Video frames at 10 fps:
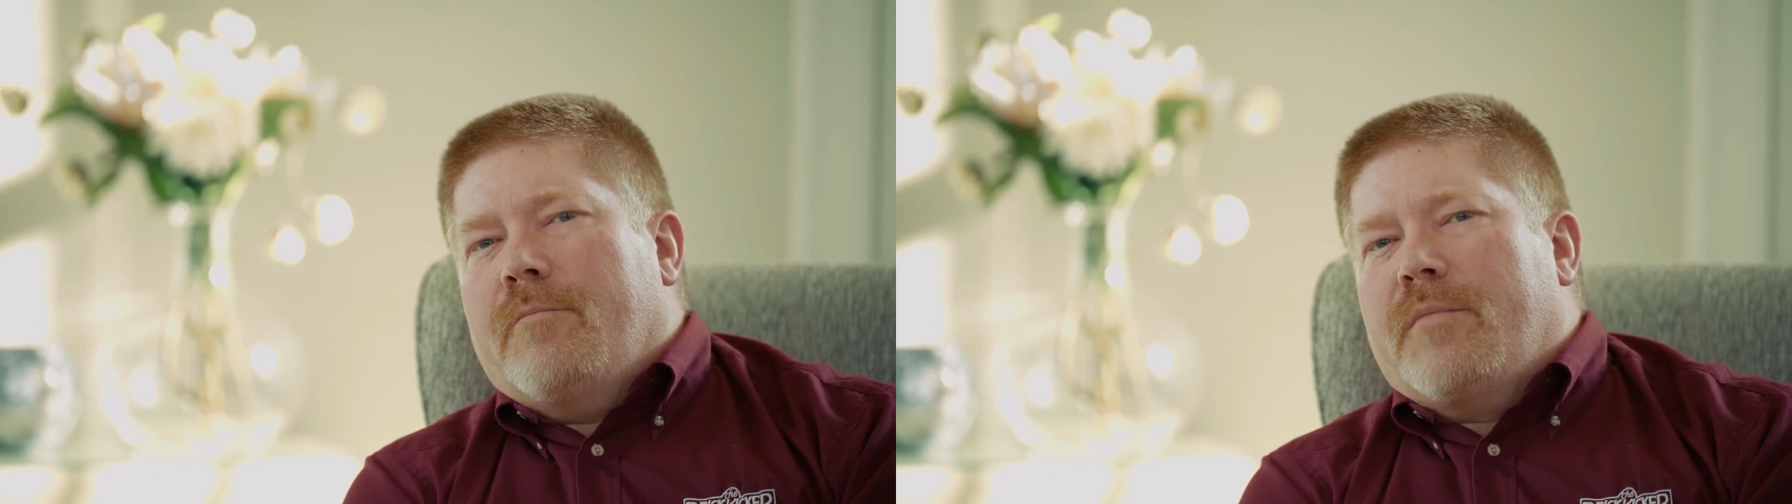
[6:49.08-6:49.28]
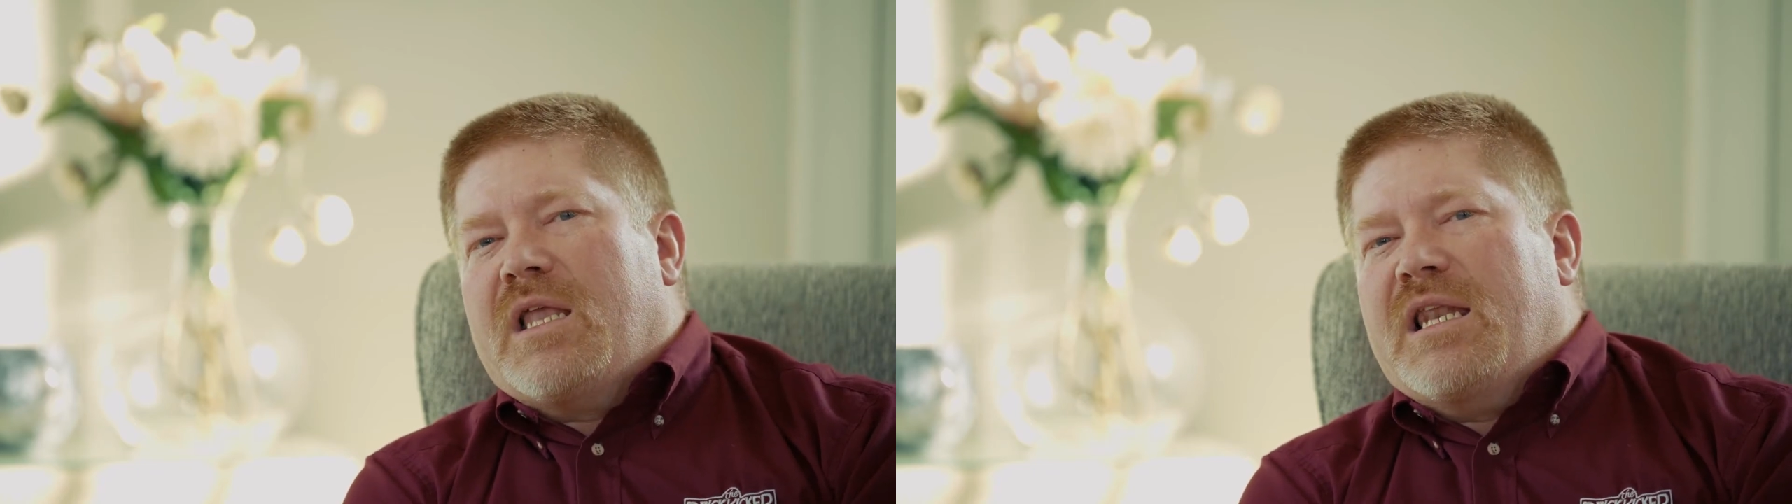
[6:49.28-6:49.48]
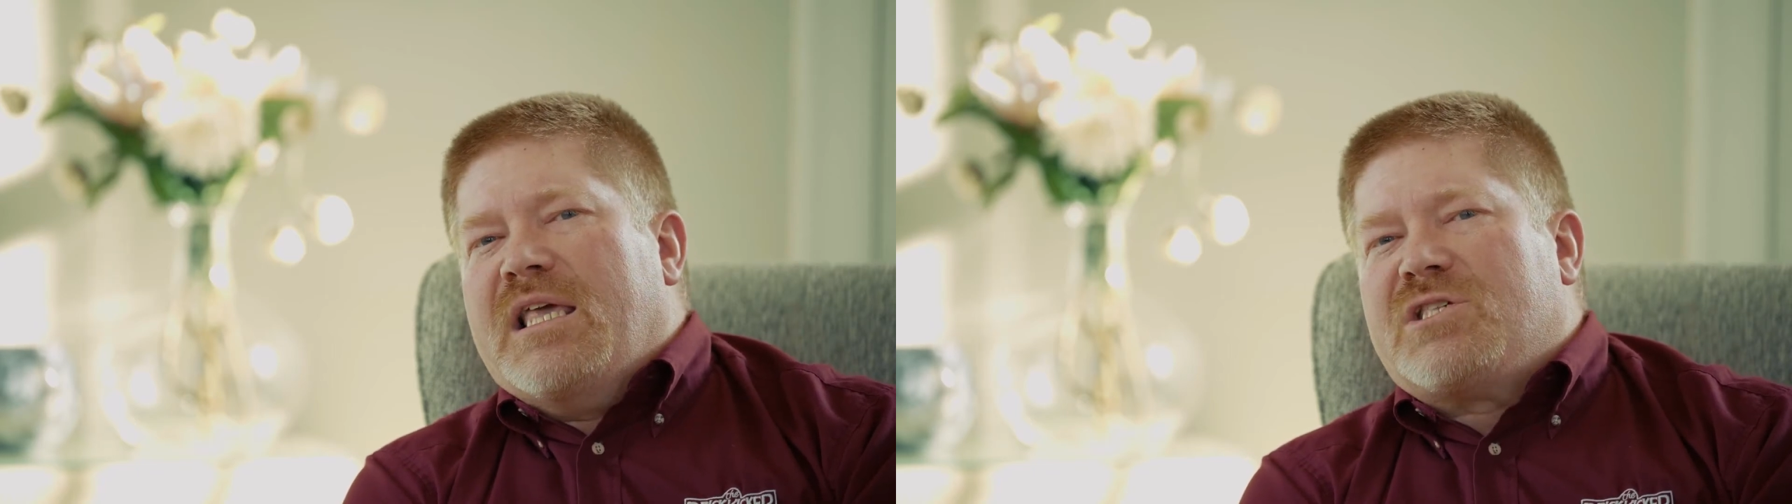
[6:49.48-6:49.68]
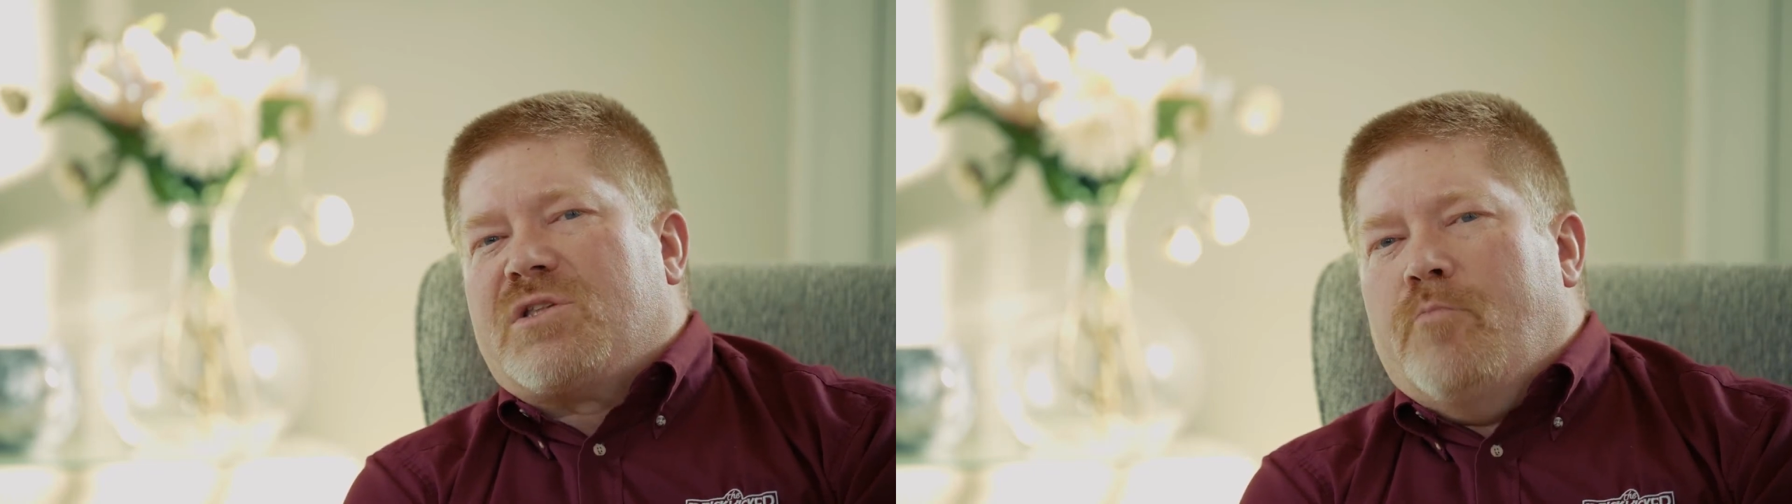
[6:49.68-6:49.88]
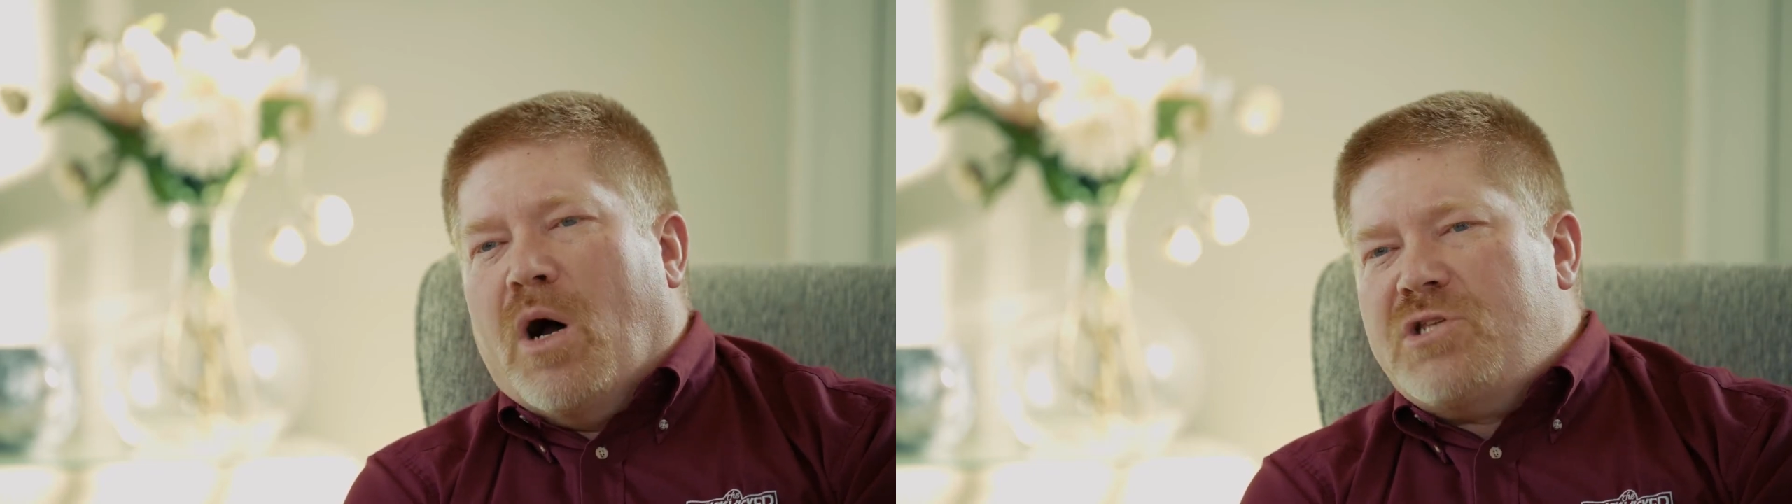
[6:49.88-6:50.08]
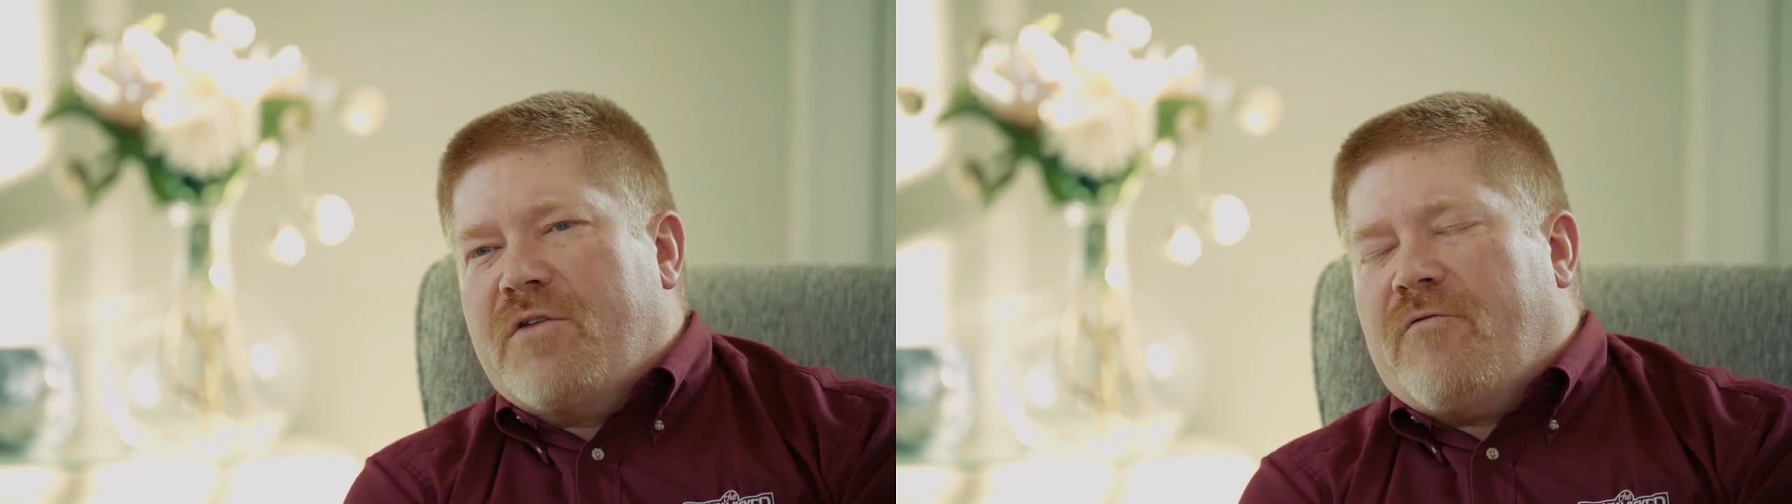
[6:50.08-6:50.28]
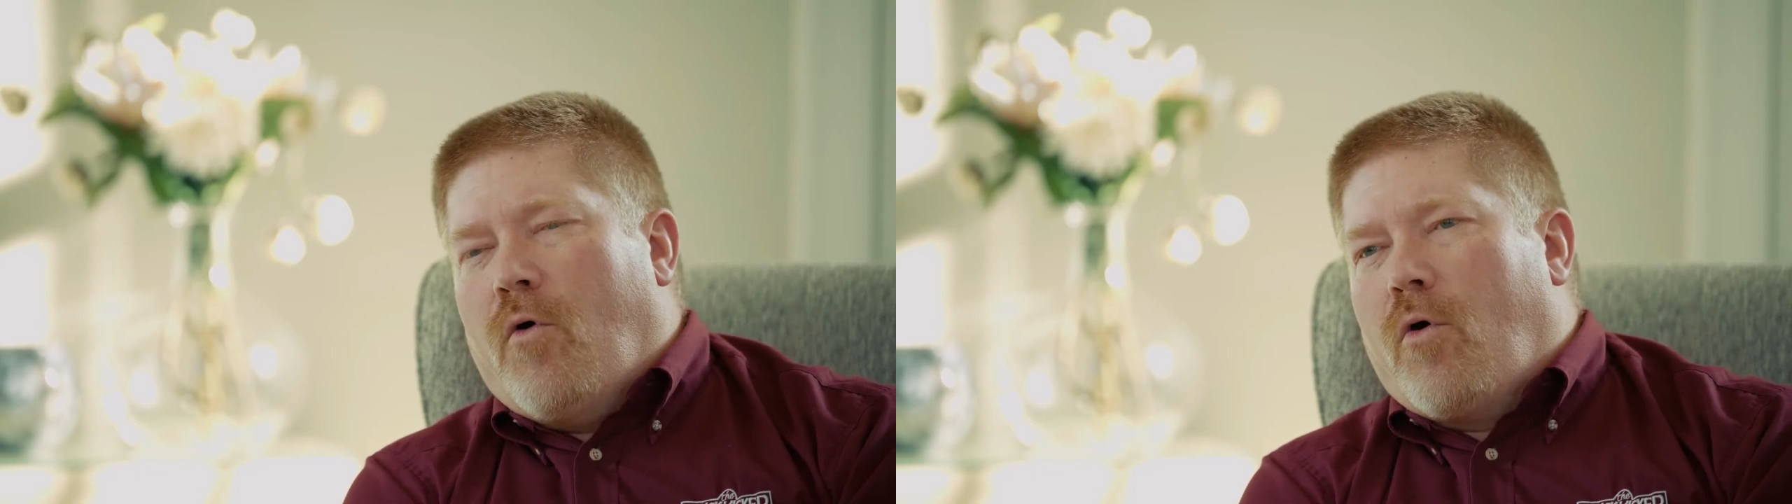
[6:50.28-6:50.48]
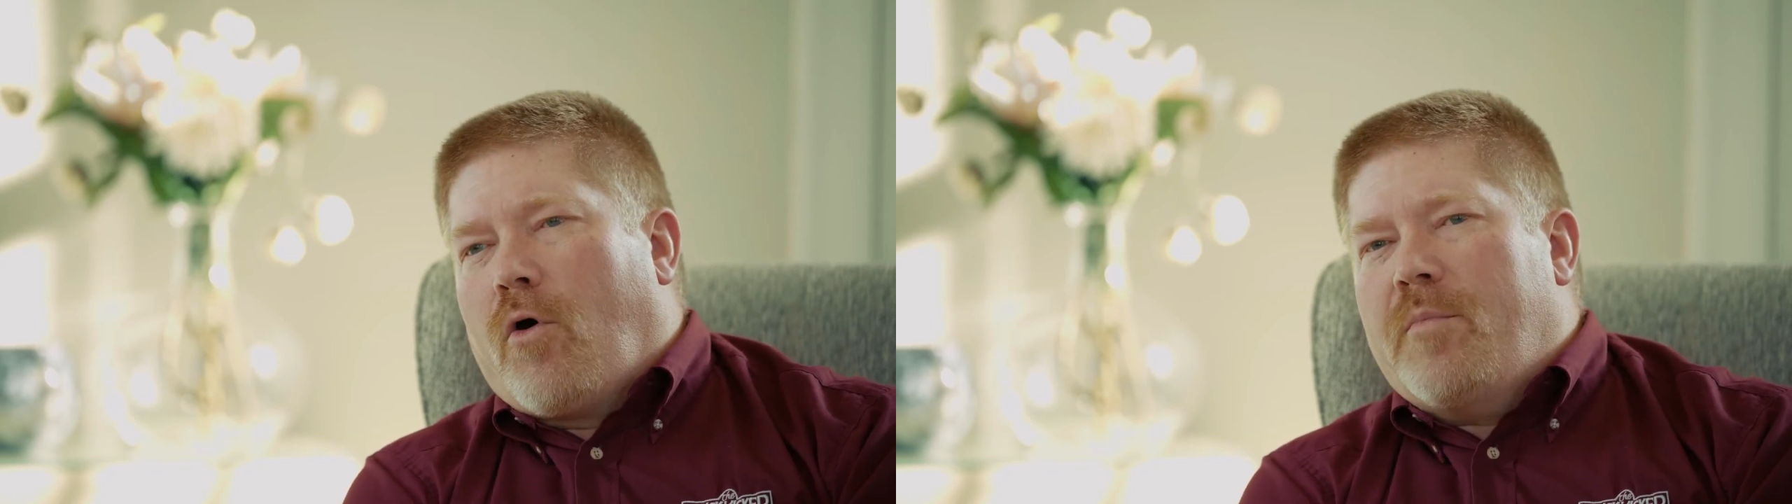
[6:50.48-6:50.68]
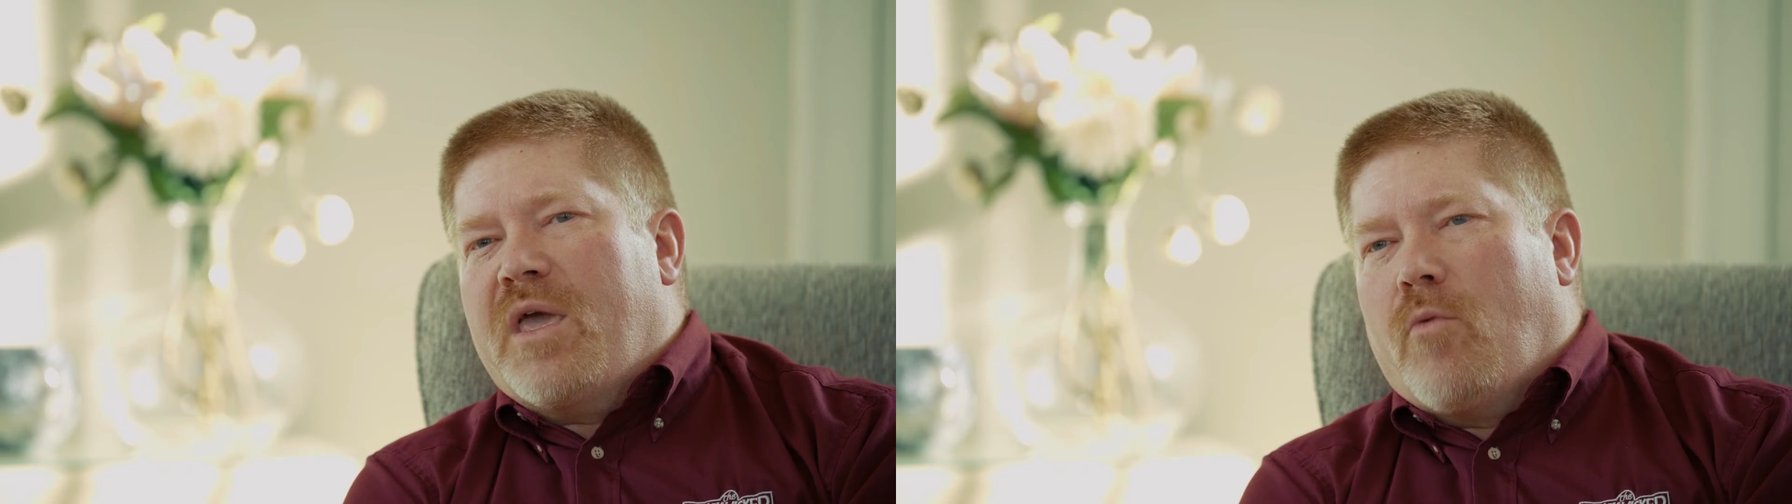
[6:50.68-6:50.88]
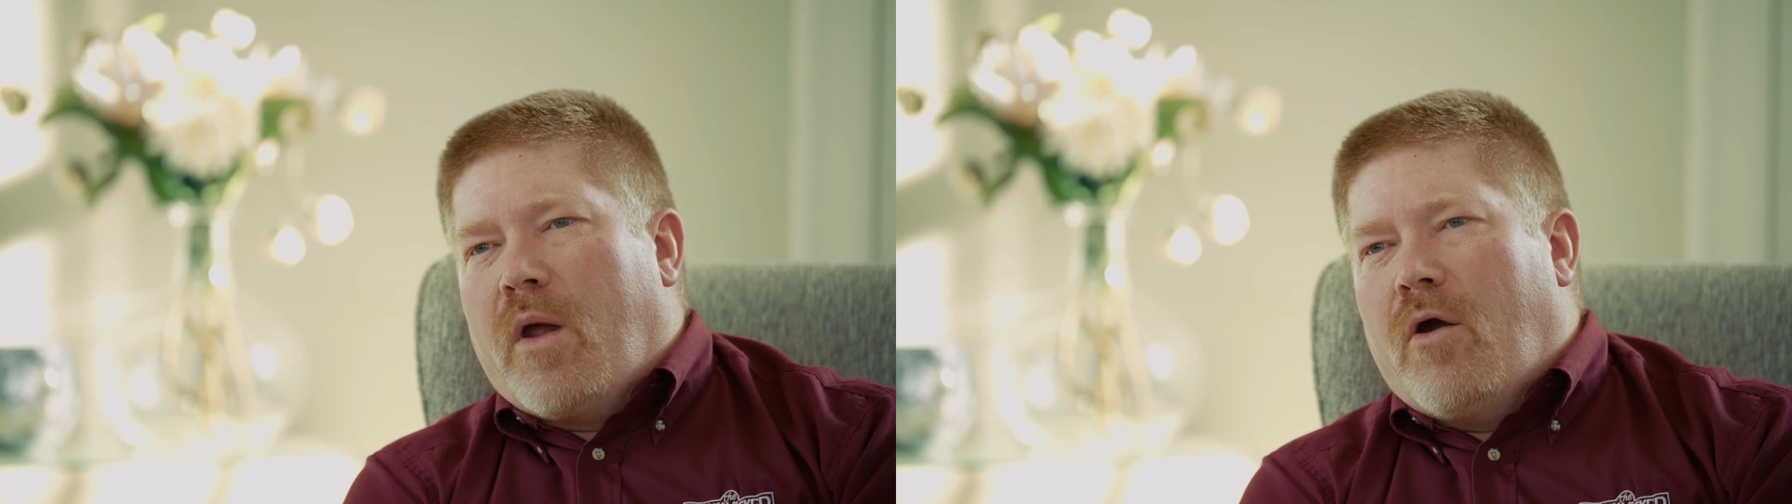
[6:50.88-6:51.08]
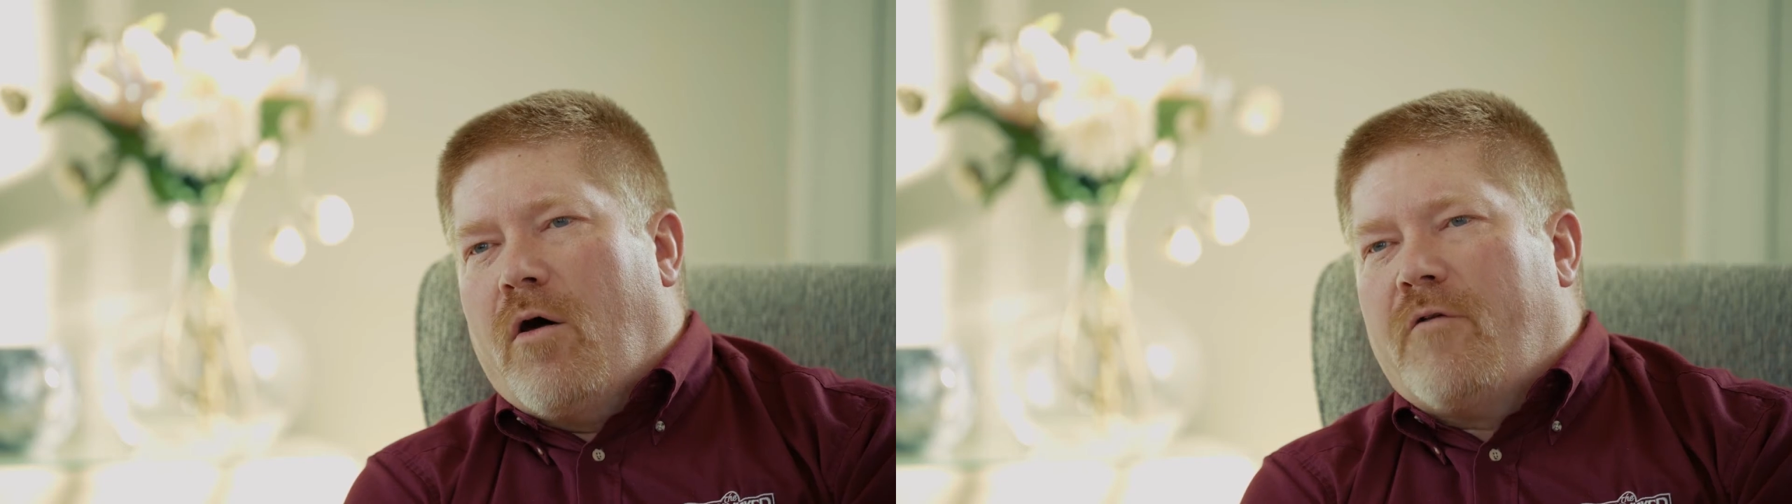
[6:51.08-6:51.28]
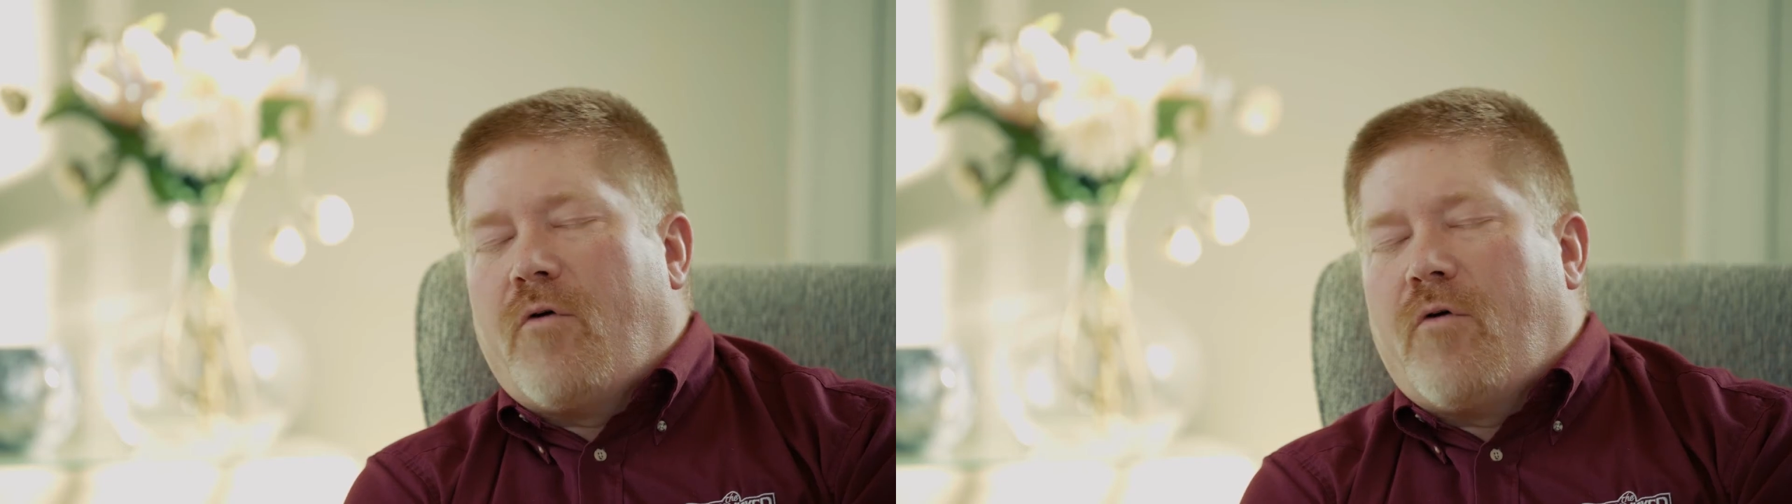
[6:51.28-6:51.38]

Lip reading: at least budget for or be aware of,